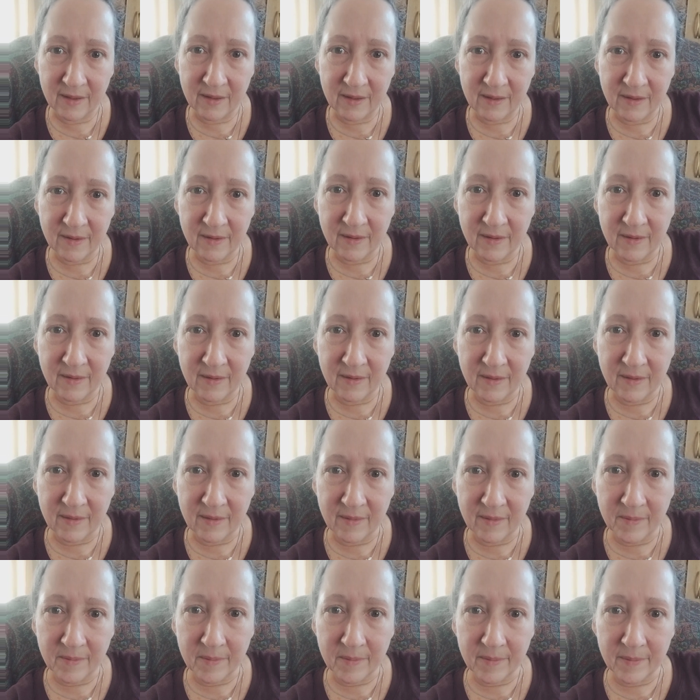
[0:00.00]

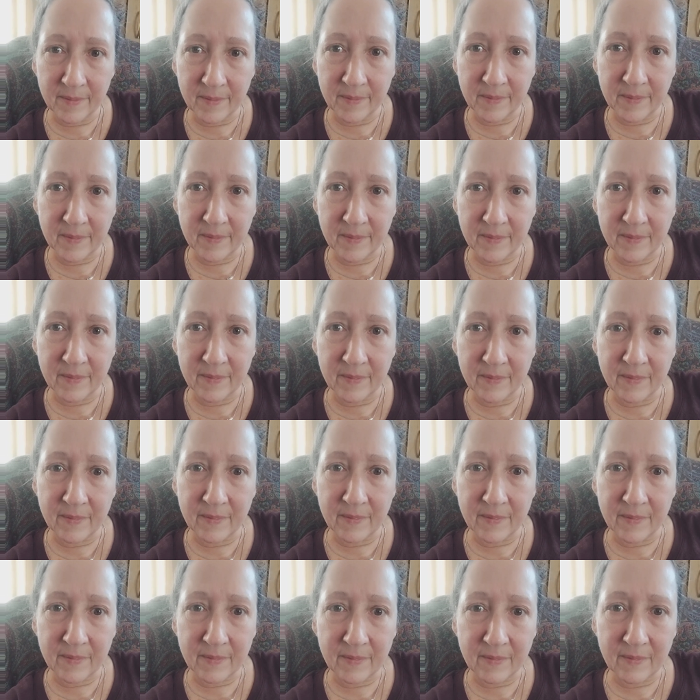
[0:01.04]

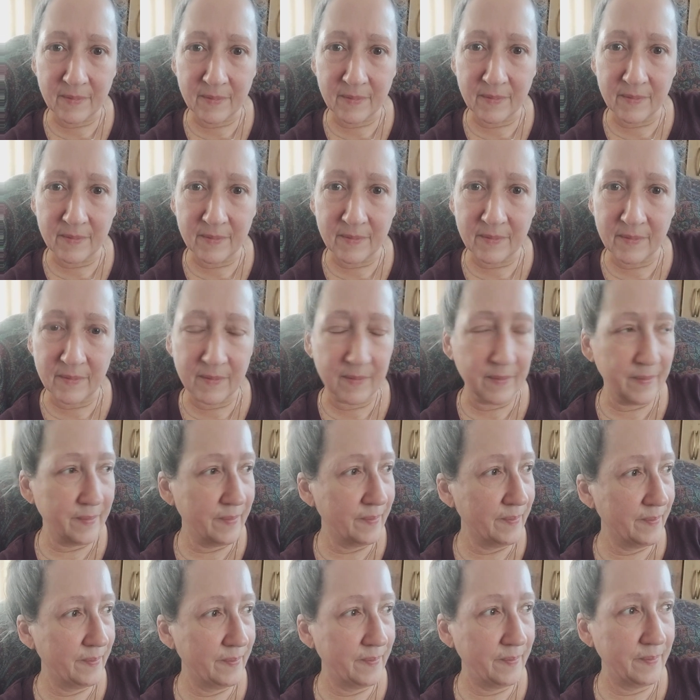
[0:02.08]

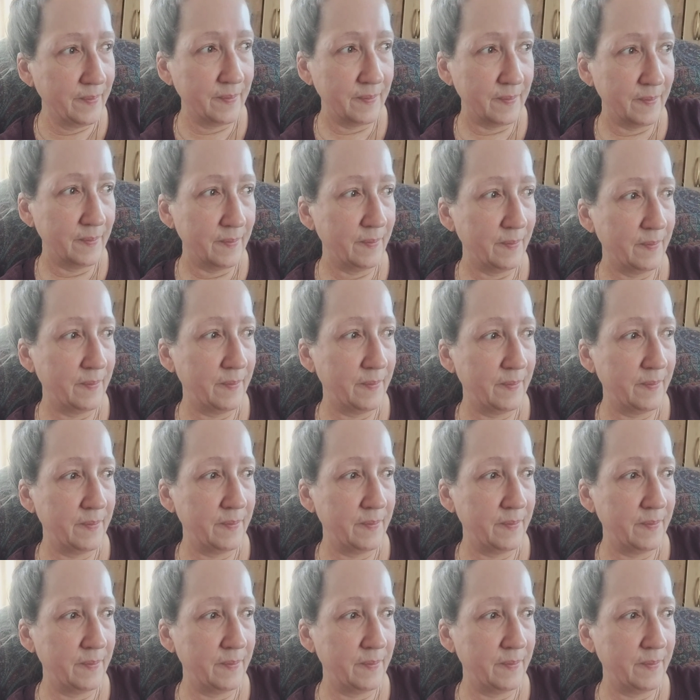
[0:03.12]
[no speech]